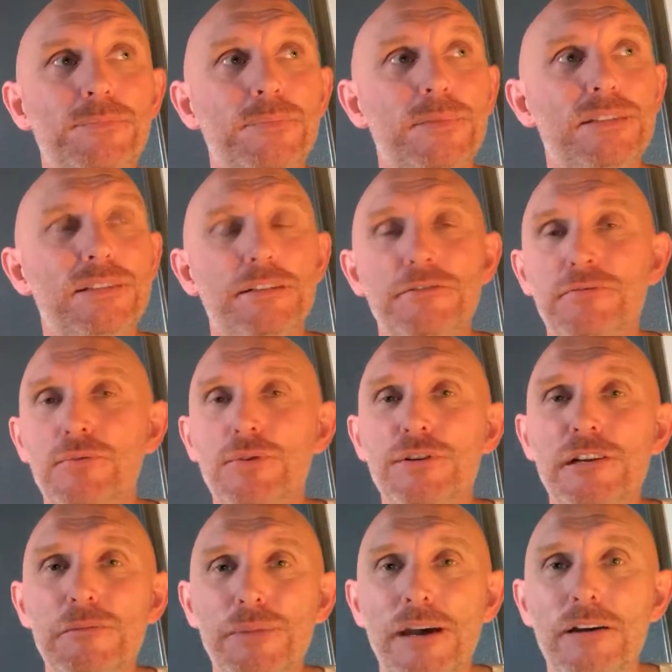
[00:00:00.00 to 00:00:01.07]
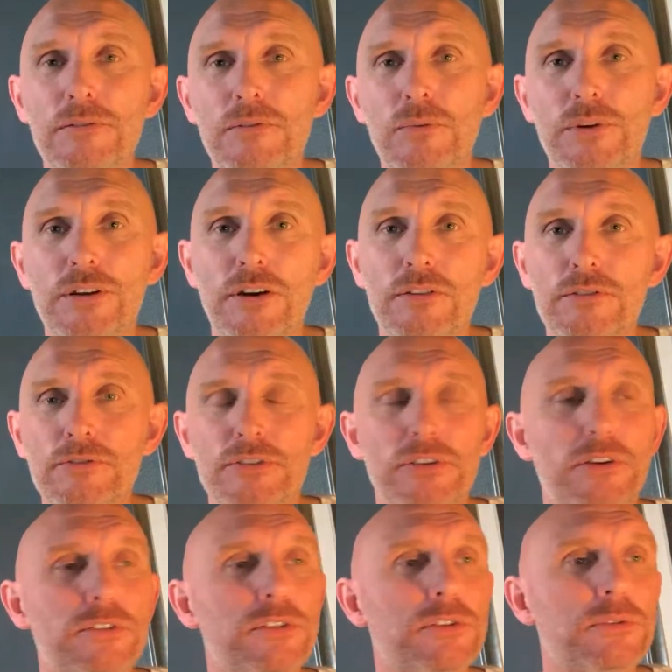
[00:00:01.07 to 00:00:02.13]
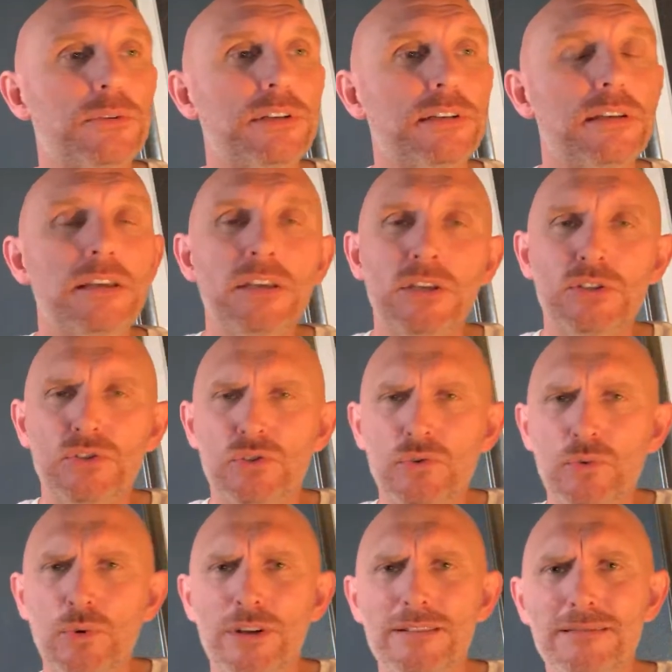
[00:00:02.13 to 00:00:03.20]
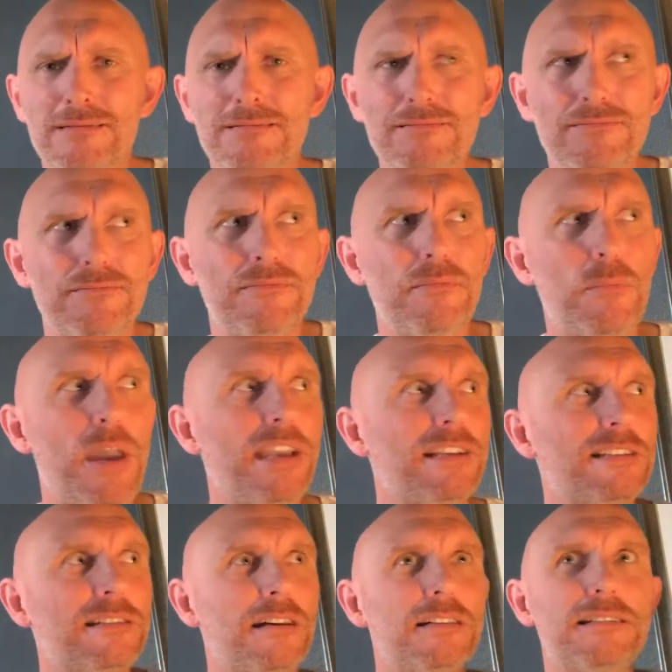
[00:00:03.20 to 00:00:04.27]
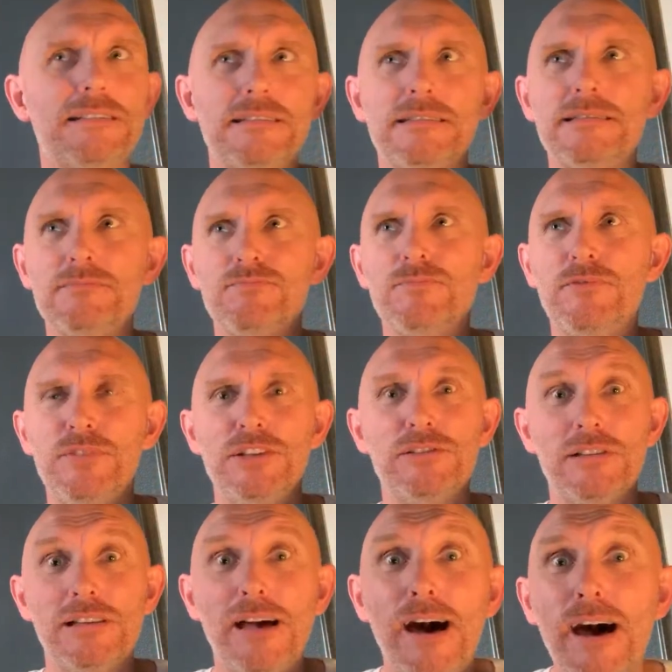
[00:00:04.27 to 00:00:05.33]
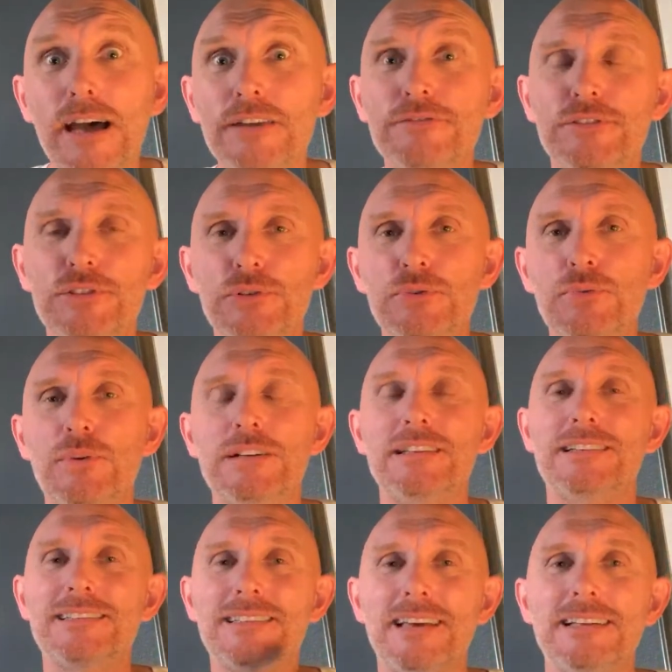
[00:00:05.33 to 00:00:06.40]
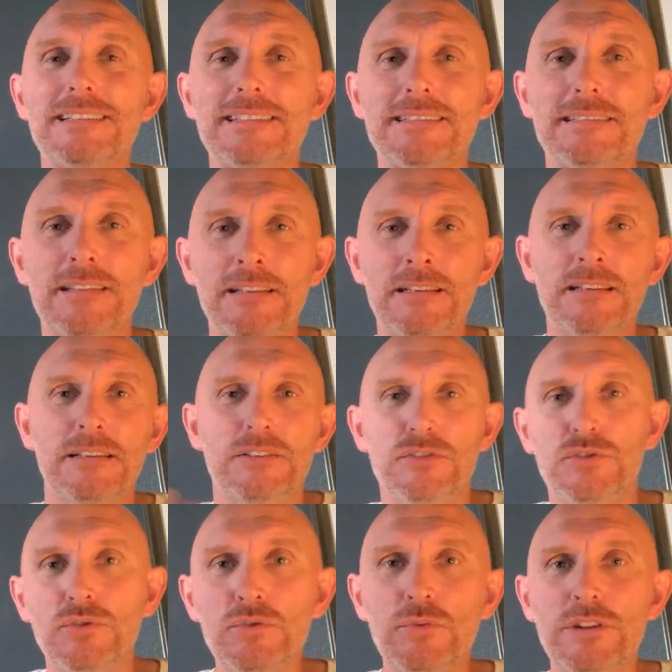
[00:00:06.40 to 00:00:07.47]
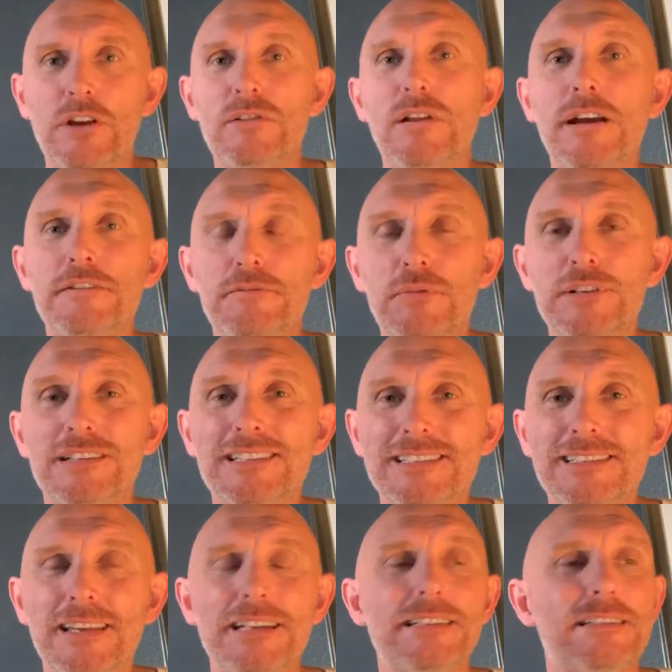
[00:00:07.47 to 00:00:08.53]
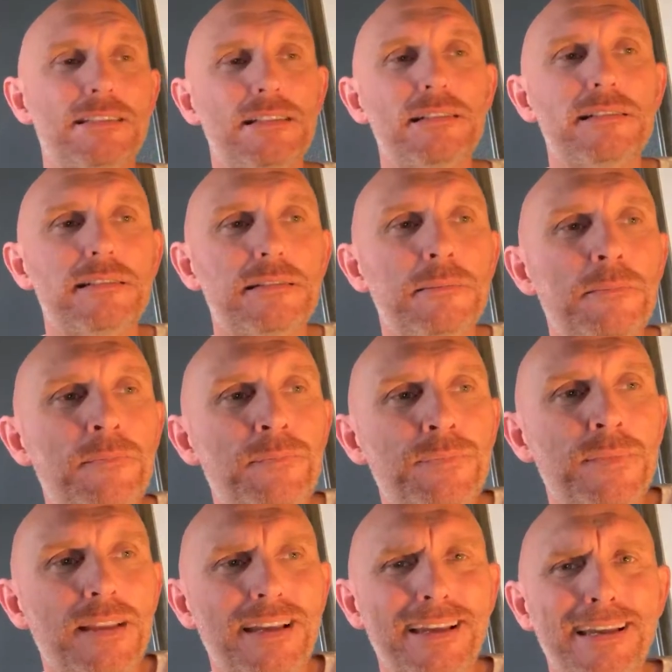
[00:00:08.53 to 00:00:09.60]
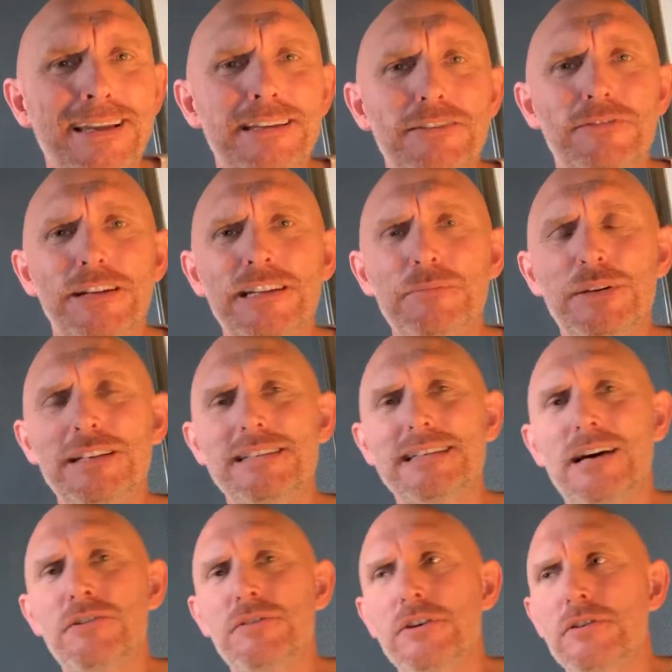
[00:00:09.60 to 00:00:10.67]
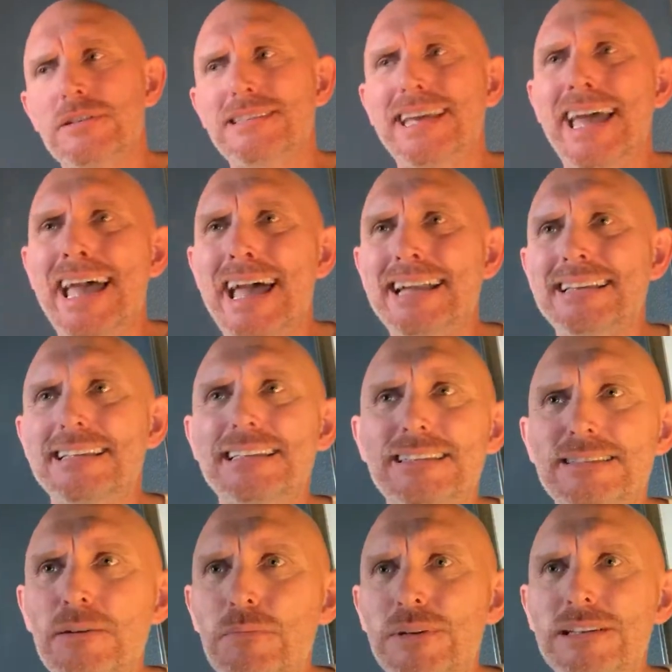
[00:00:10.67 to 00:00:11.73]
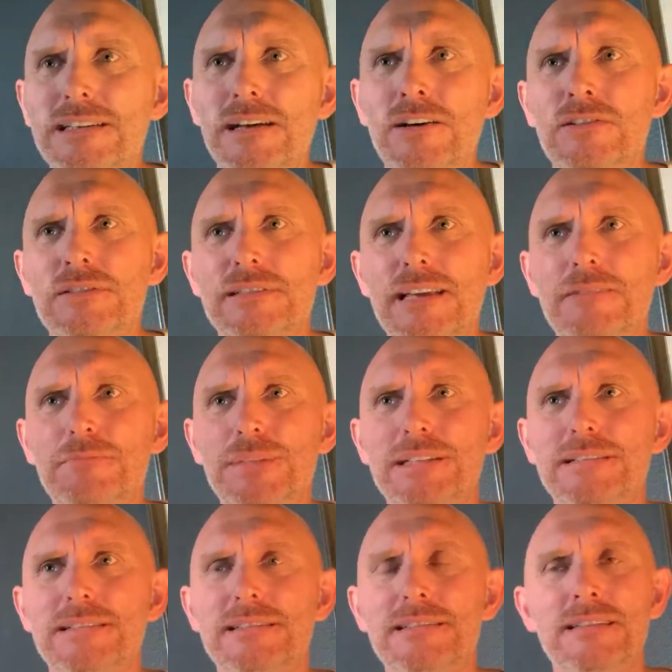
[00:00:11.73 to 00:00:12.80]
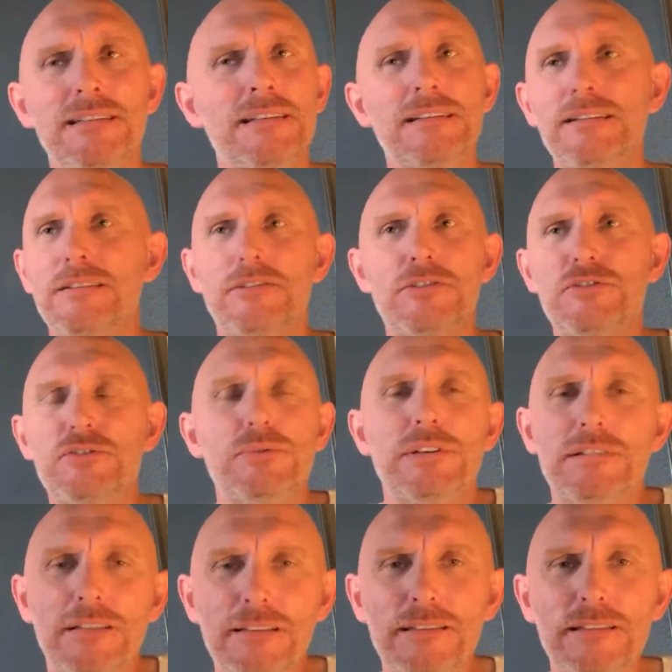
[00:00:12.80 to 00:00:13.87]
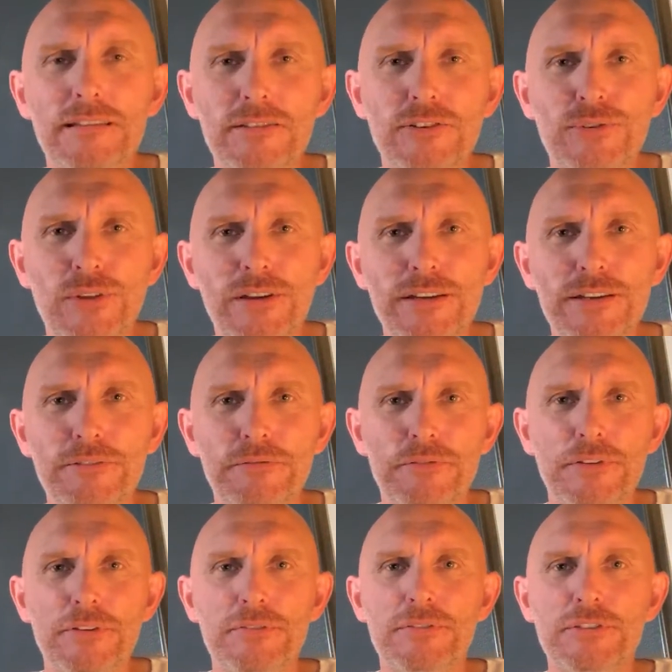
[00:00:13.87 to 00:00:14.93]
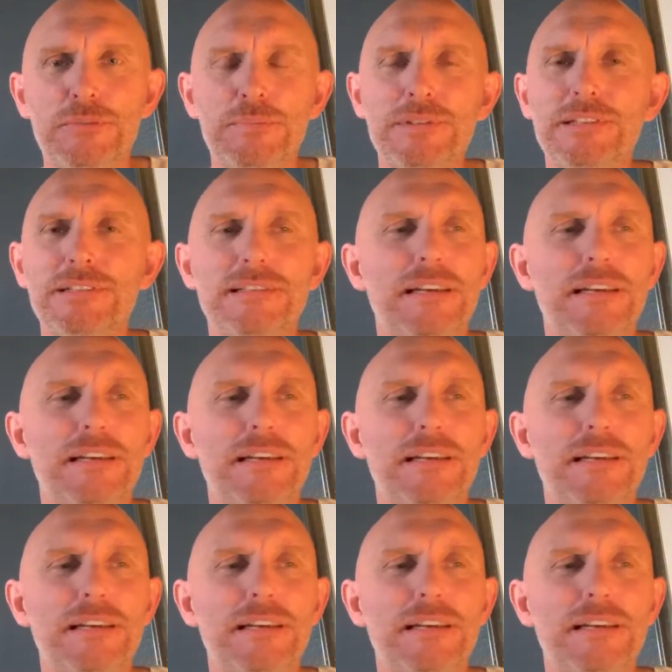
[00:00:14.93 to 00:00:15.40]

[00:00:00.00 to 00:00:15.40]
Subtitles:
instead of worrying about what others are doing. Do what makes us feel alive. Do with our life what excites us. And if anybody's out there attacking somebody else, that means they're doing nothing in their life. They're just being